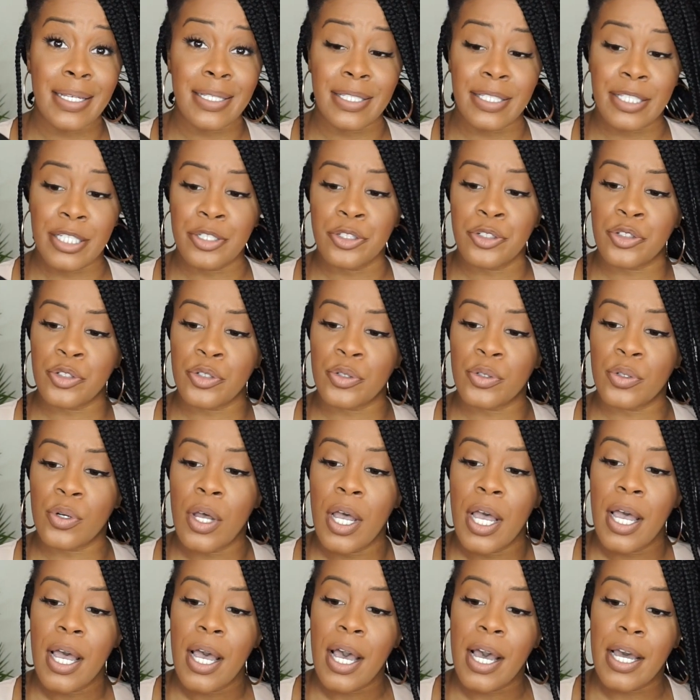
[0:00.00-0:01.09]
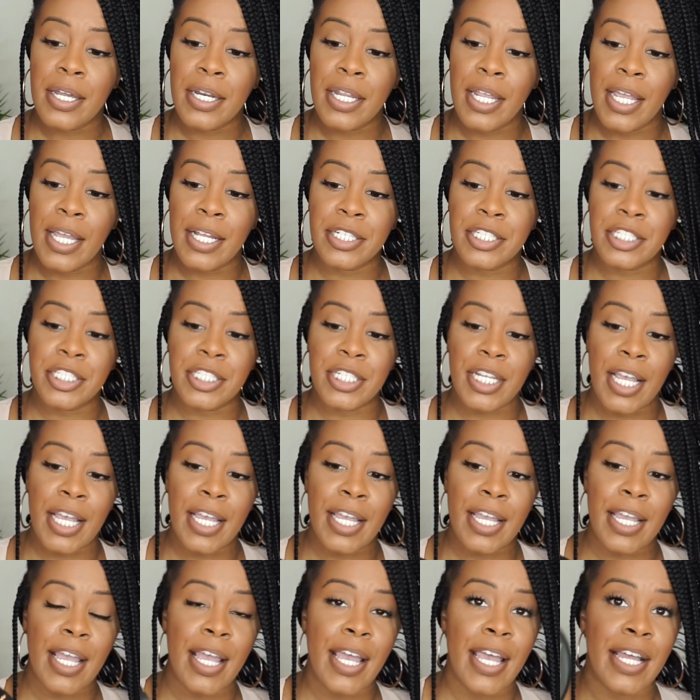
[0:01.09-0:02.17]
Essential Honey and
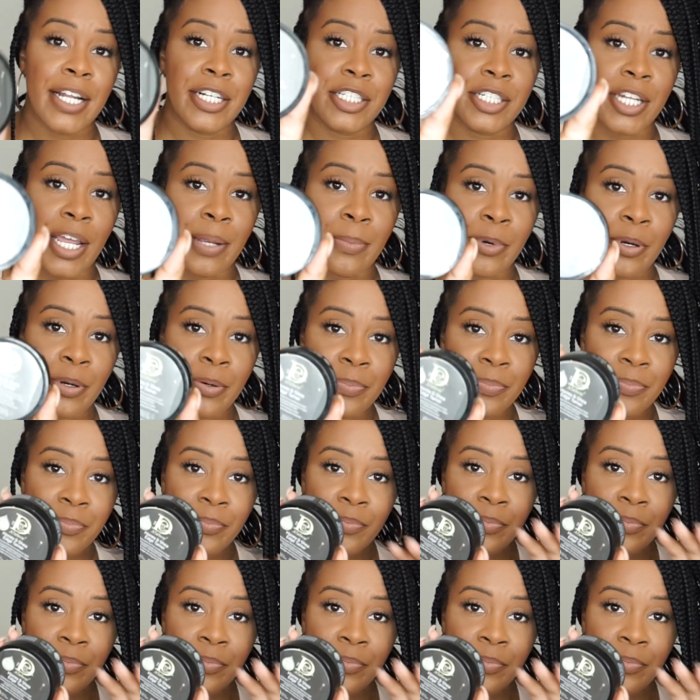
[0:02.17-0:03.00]
Shea Edge Tamer.